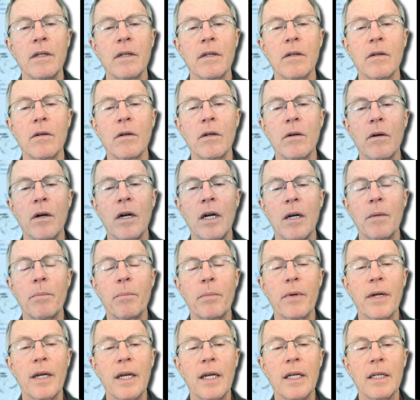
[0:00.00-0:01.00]
uh, grew
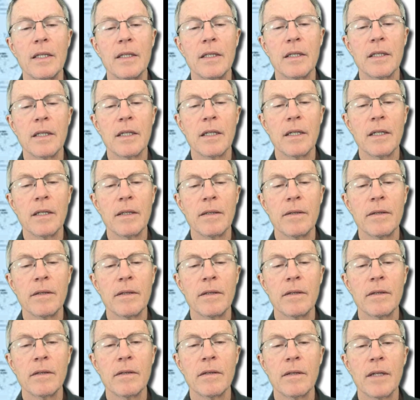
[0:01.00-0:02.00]
up and uh,
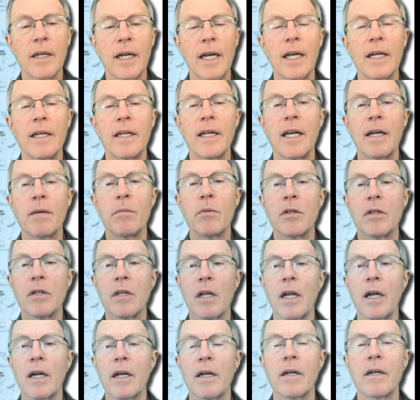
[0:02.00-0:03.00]
had neighbors
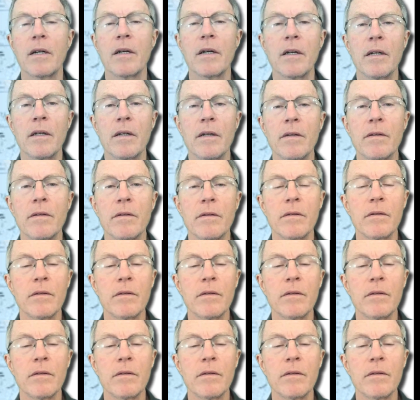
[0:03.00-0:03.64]
like uh,